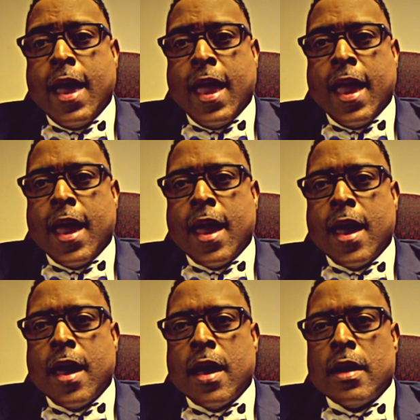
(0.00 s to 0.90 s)

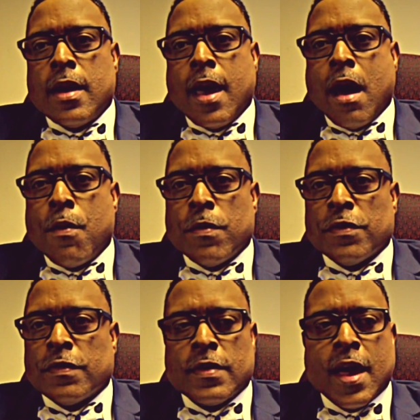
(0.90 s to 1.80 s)
and I
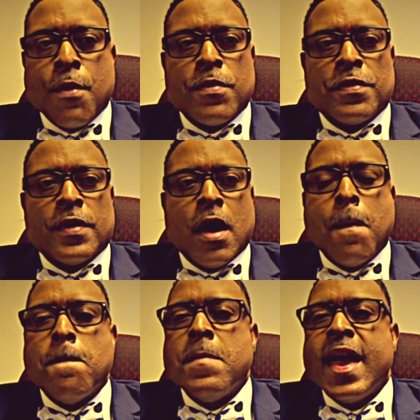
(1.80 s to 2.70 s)
was
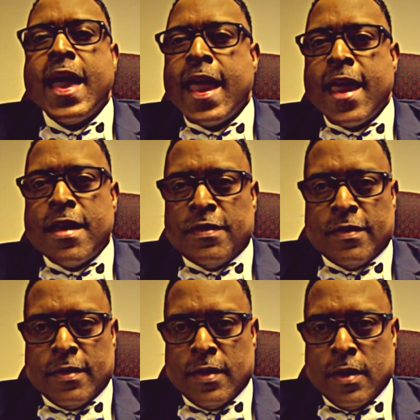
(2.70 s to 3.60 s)

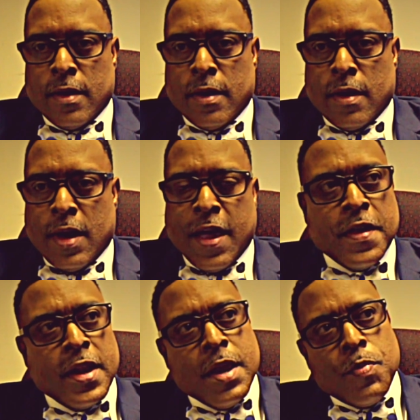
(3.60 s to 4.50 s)
amazed. And
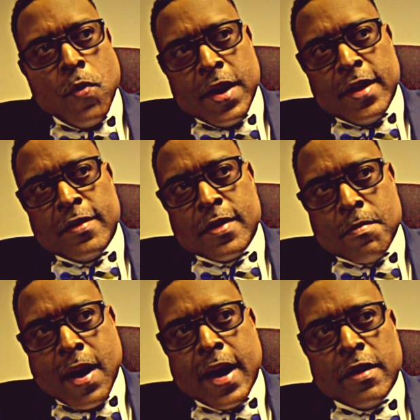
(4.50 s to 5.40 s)
then he pointed to the
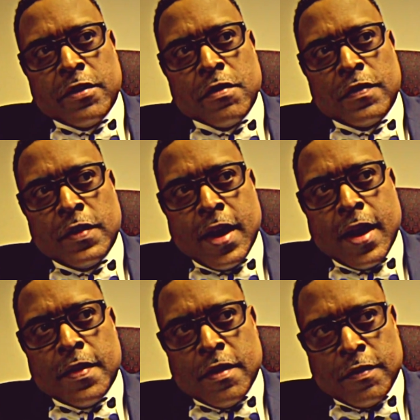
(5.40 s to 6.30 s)
monitor and
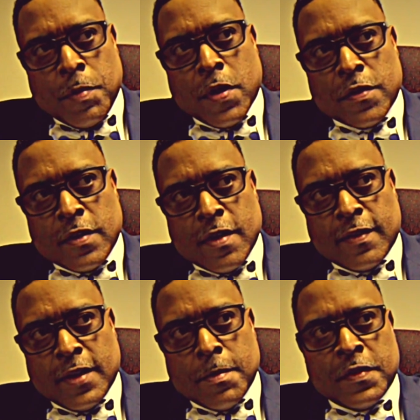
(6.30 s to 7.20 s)
said, "This person
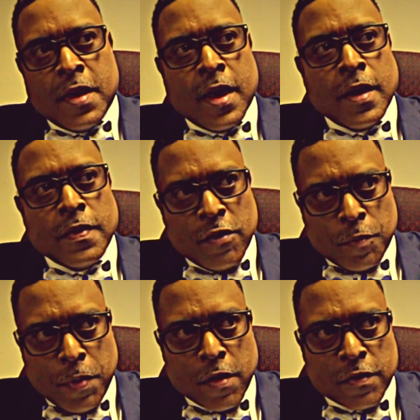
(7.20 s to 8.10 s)
is lip singing. This
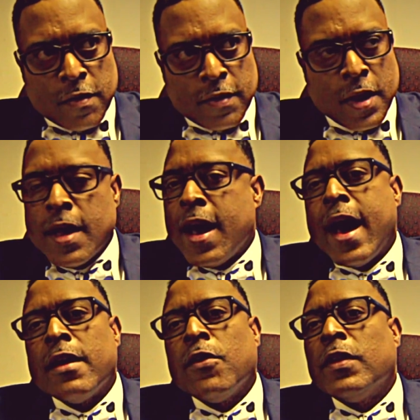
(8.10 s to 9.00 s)
person is,"
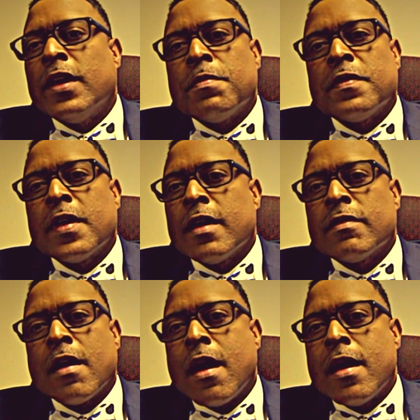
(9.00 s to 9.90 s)
"I don't lip sync,
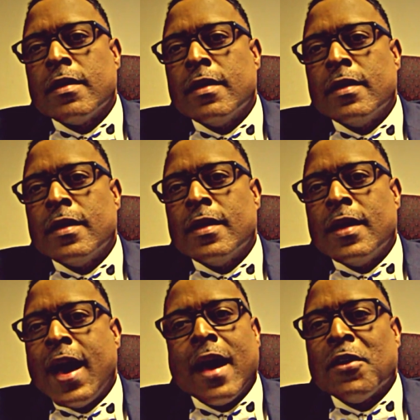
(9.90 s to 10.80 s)
son.
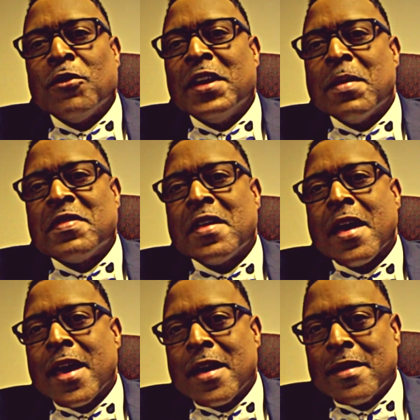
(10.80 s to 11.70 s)
I don't lip
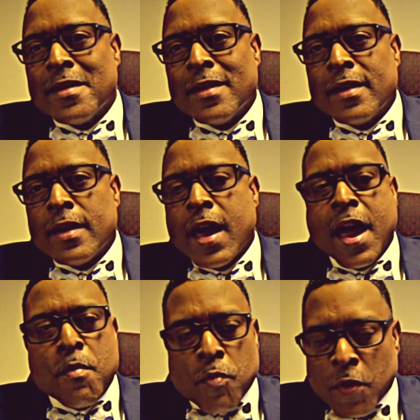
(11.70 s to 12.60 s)
sync."
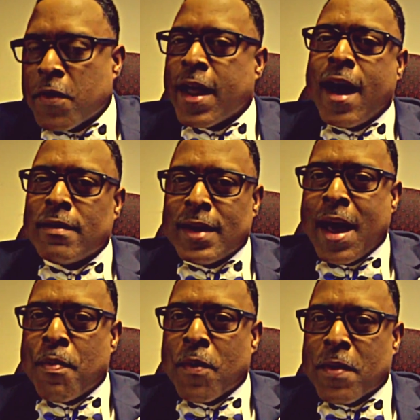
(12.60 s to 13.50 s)
And broke out in
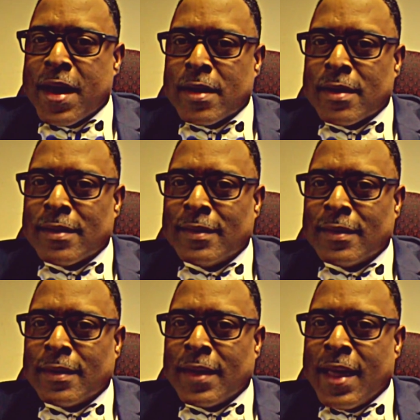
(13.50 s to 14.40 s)
operetta.
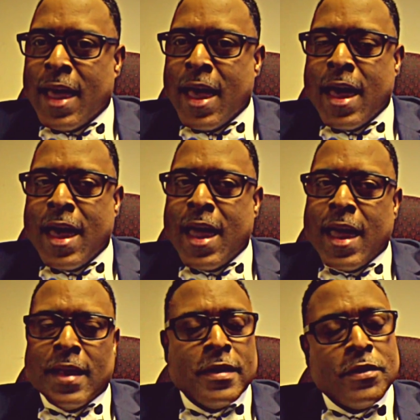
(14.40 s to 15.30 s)

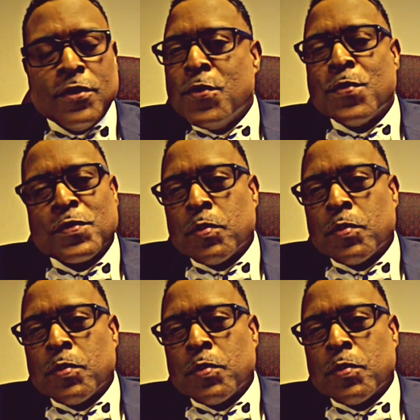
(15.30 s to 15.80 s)
The dude was